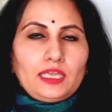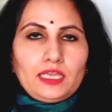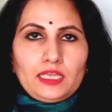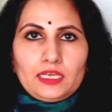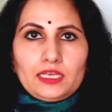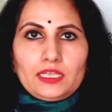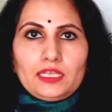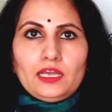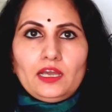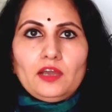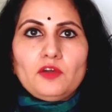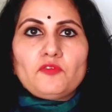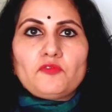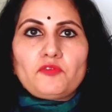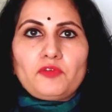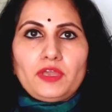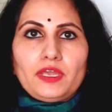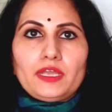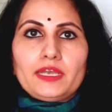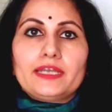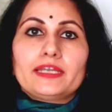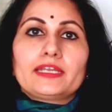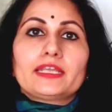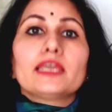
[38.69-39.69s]
area
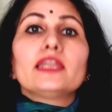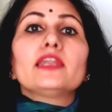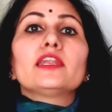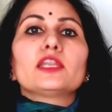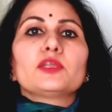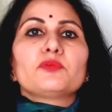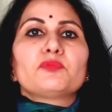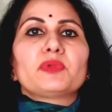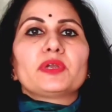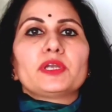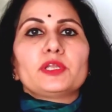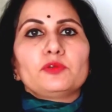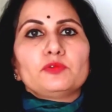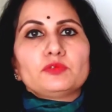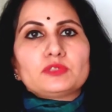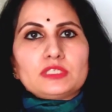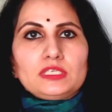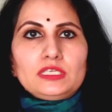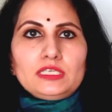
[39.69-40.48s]
where it can reproduce